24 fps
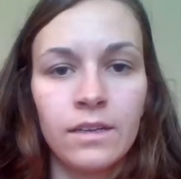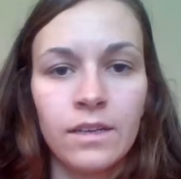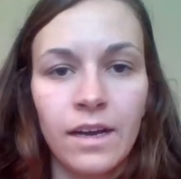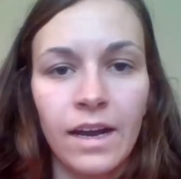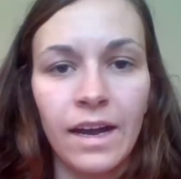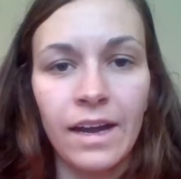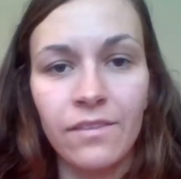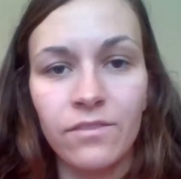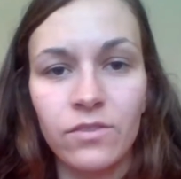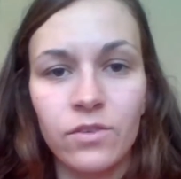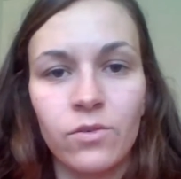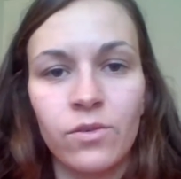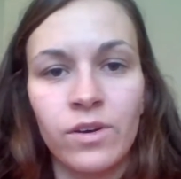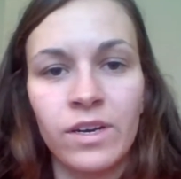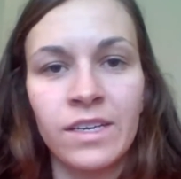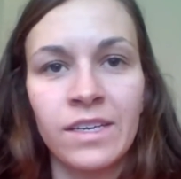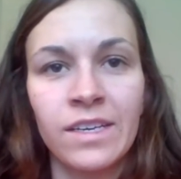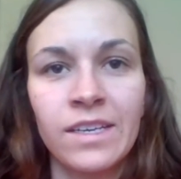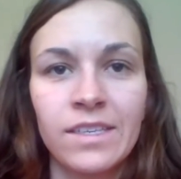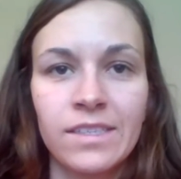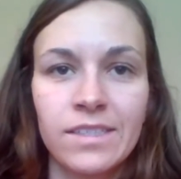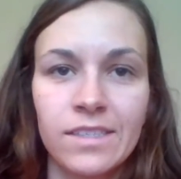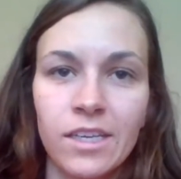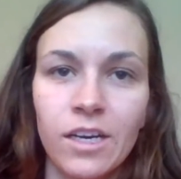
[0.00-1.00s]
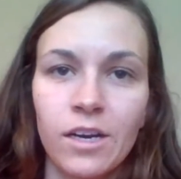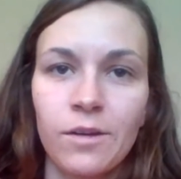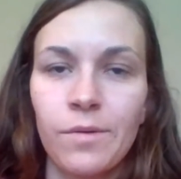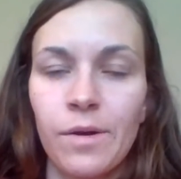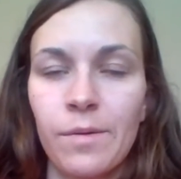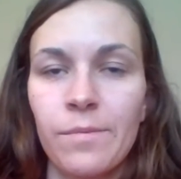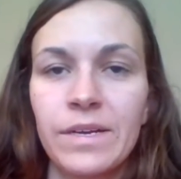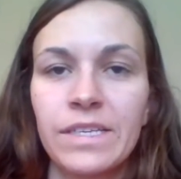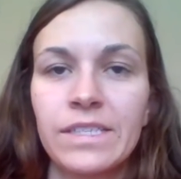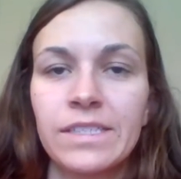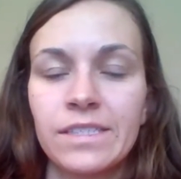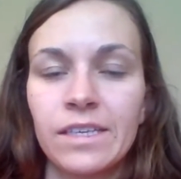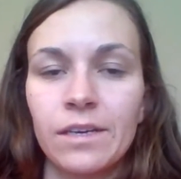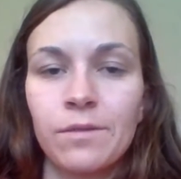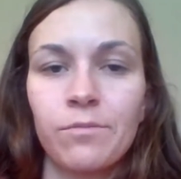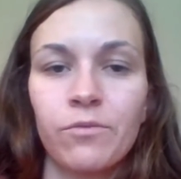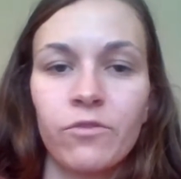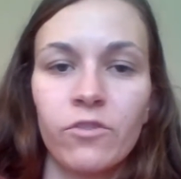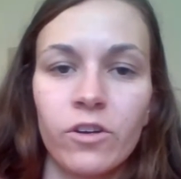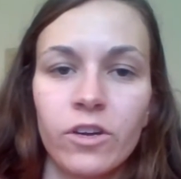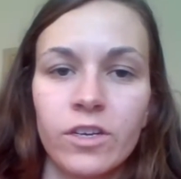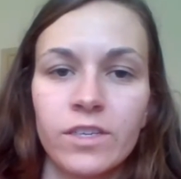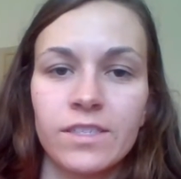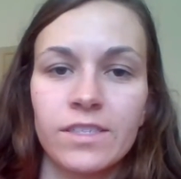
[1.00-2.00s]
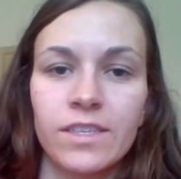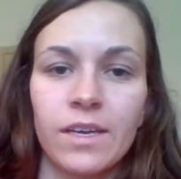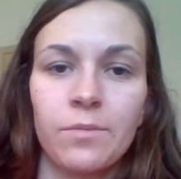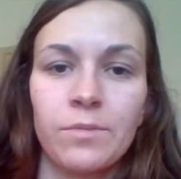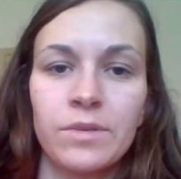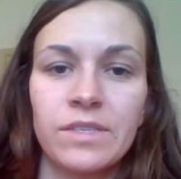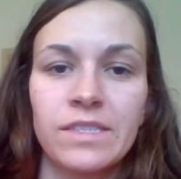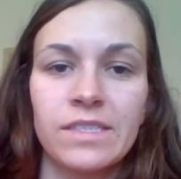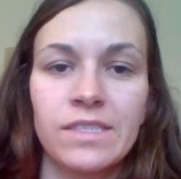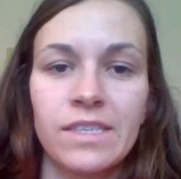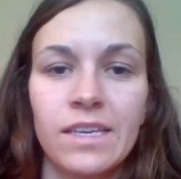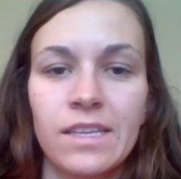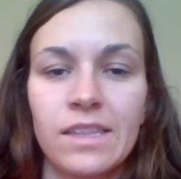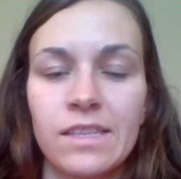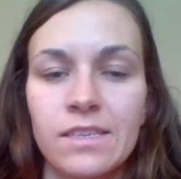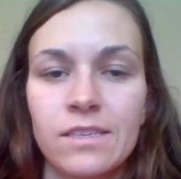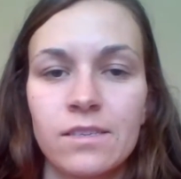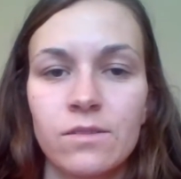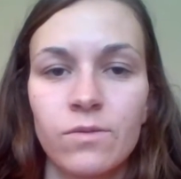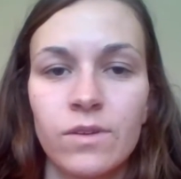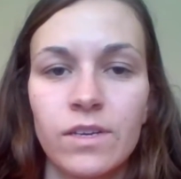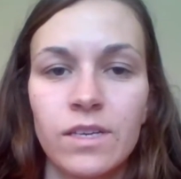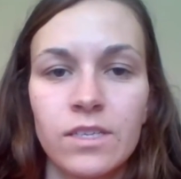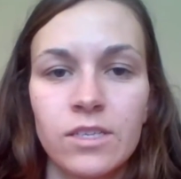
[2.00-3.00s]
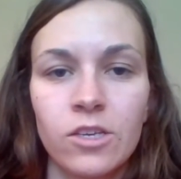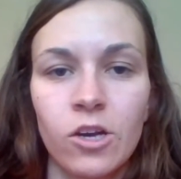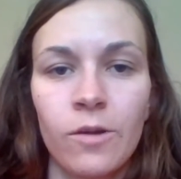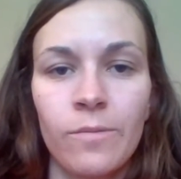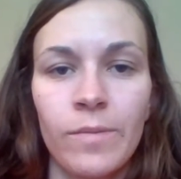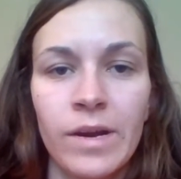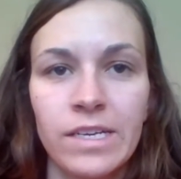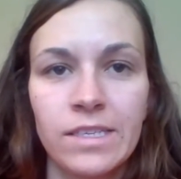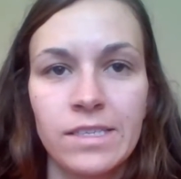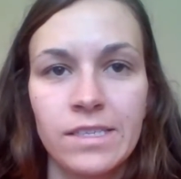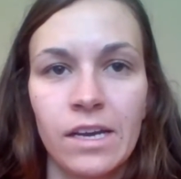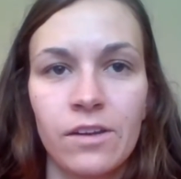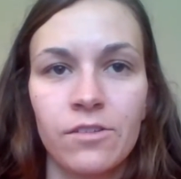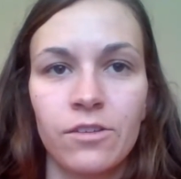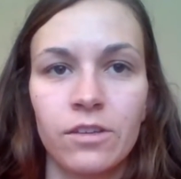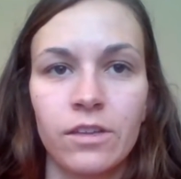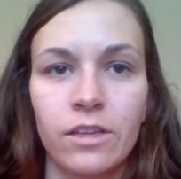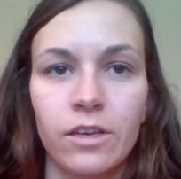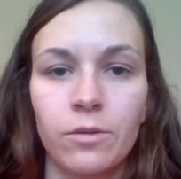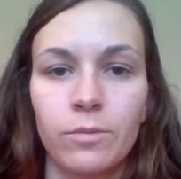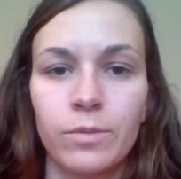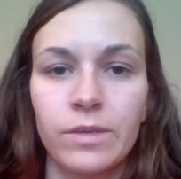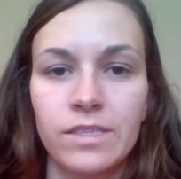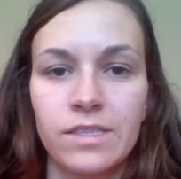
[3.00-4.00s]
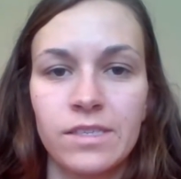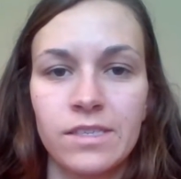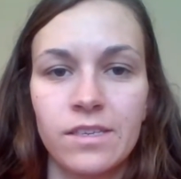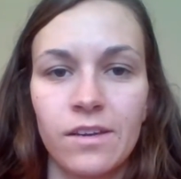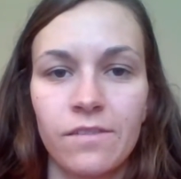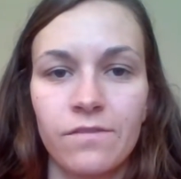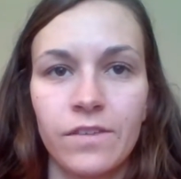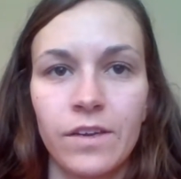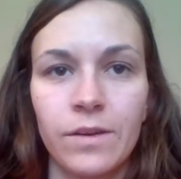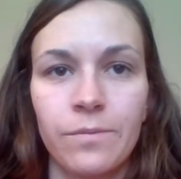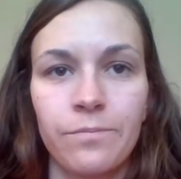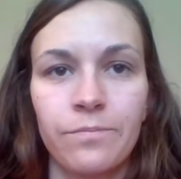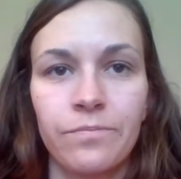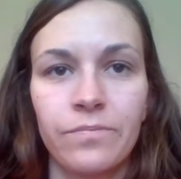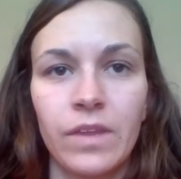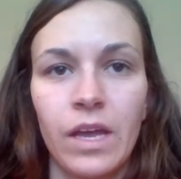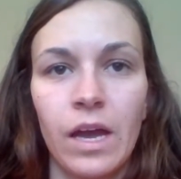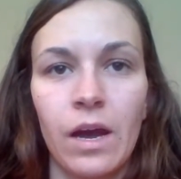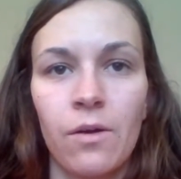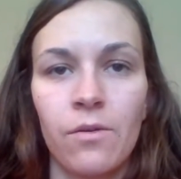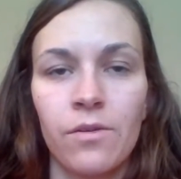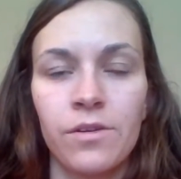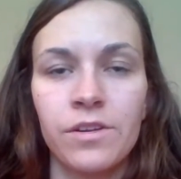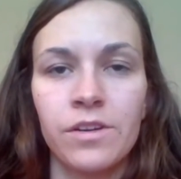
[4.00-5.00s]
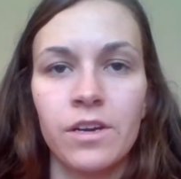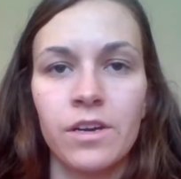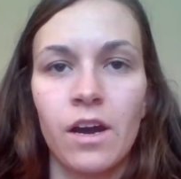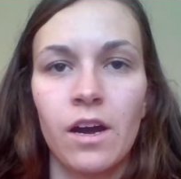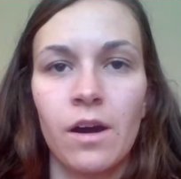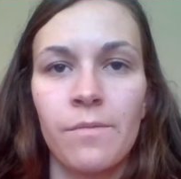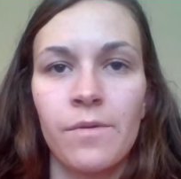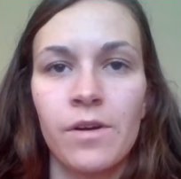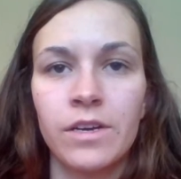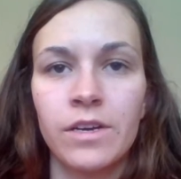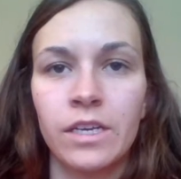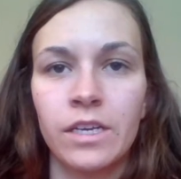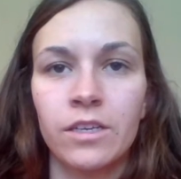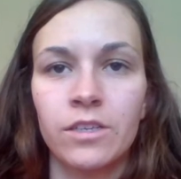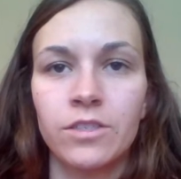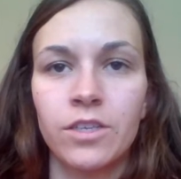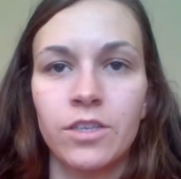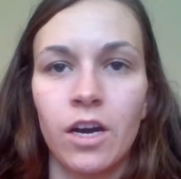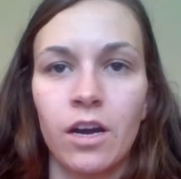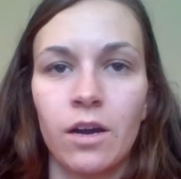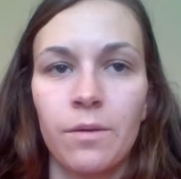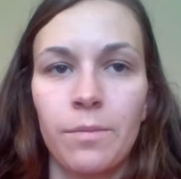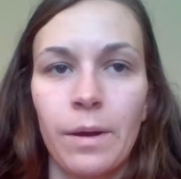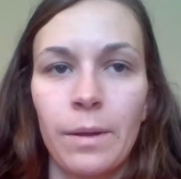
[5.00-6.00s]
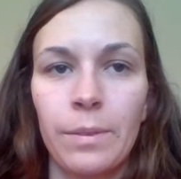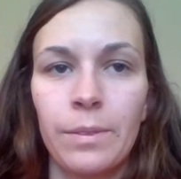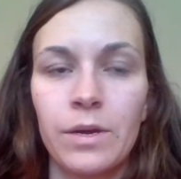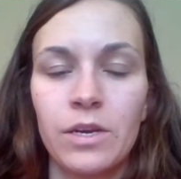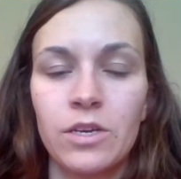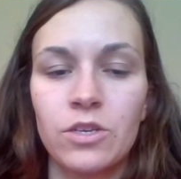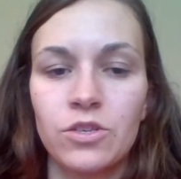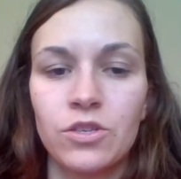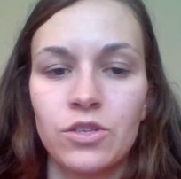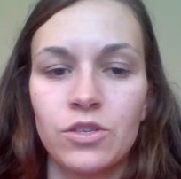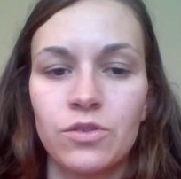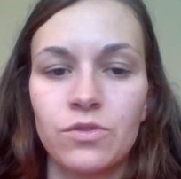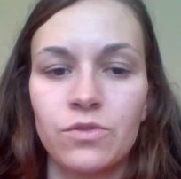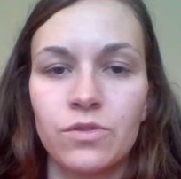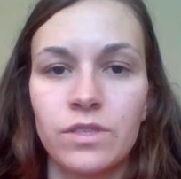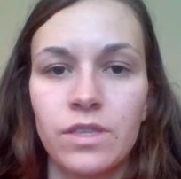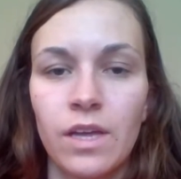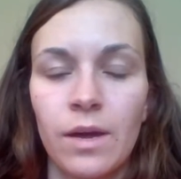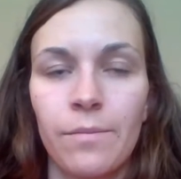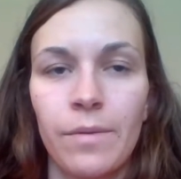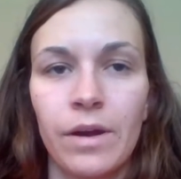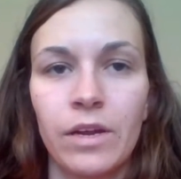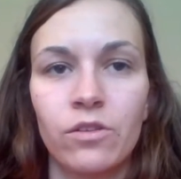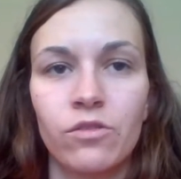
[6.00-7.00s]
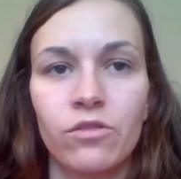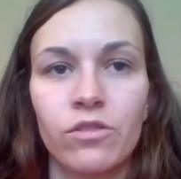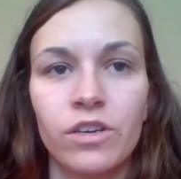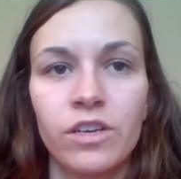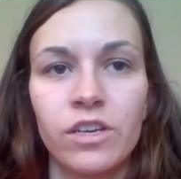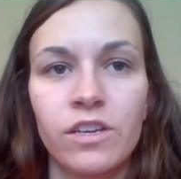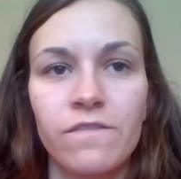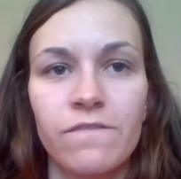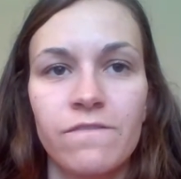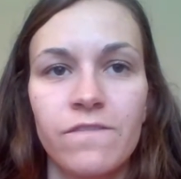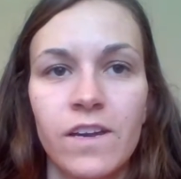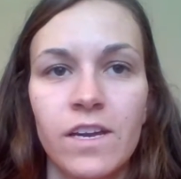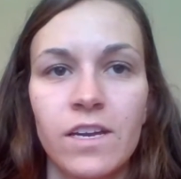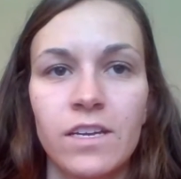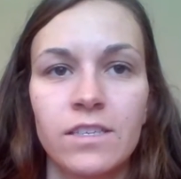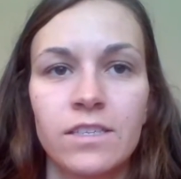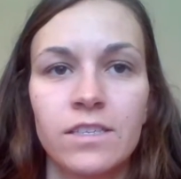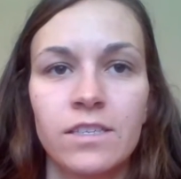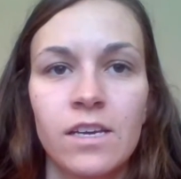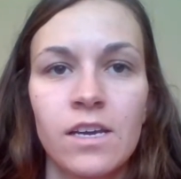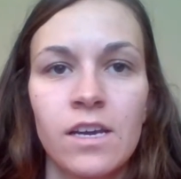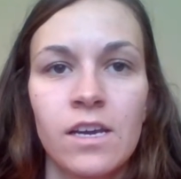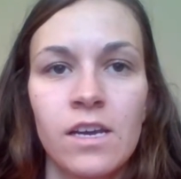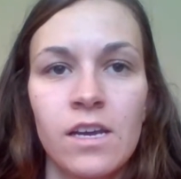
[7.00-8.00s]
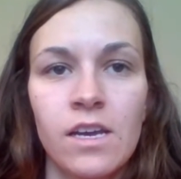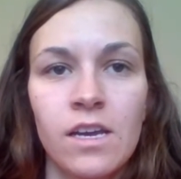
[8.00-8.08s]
Hi everyone, sorry about my sick voice. I've been sick this week, so I might sound a little bit stuffy. I wanted to come on here and talk about the issues that minority face.